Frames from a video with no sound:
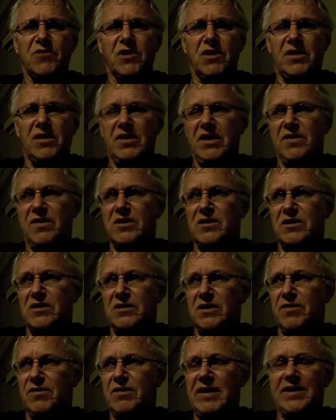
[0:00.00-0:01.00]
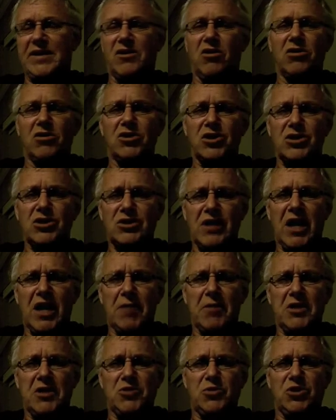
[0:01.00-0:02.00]
And then there's even unconscious
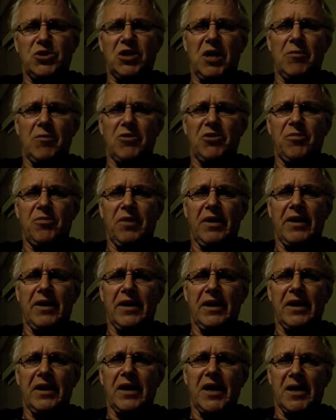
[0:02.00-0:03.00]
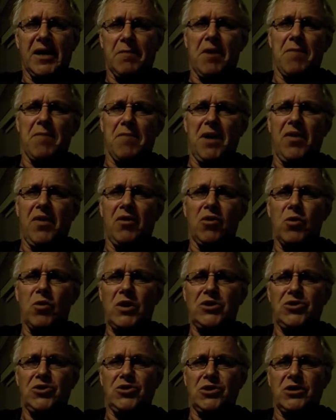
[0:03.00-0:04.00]
elements which come into play, like my mother
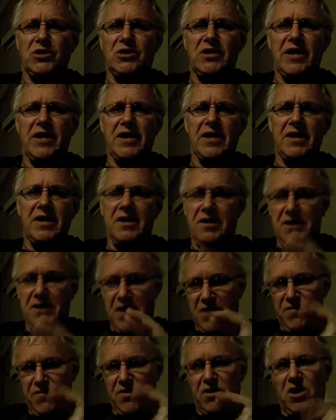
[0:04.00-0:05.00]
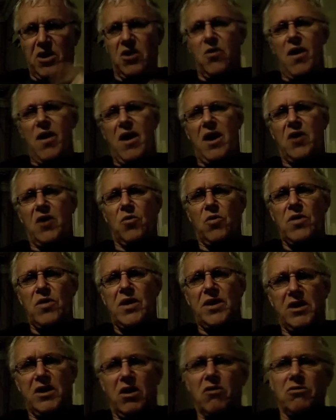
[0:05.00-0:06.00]
always used to say, never go out
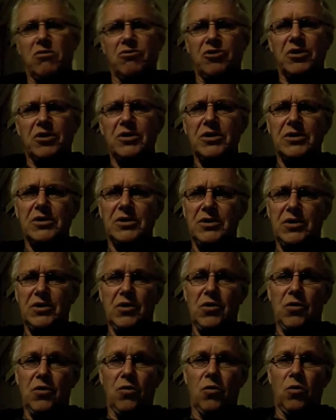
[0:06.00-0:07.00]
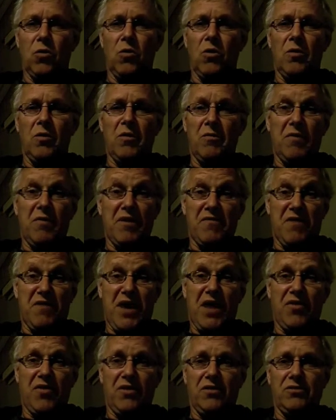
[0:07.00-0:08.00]
without a coat. Or my
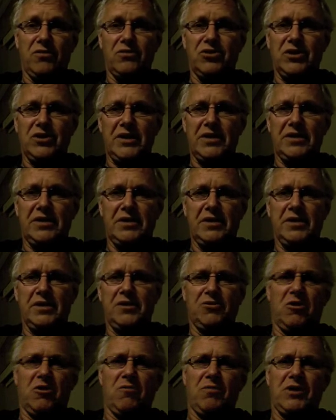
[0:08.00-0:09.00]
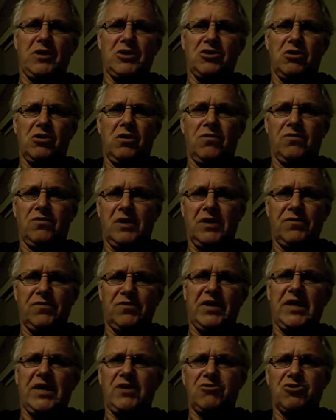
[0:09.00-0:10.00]
father, who said, don't be soft, live
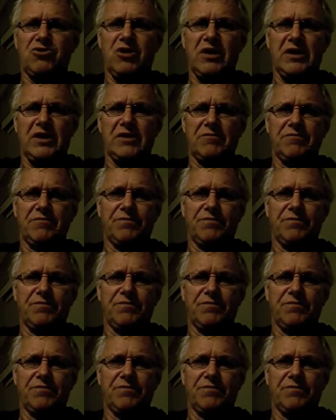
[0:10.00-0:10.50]
dangerously.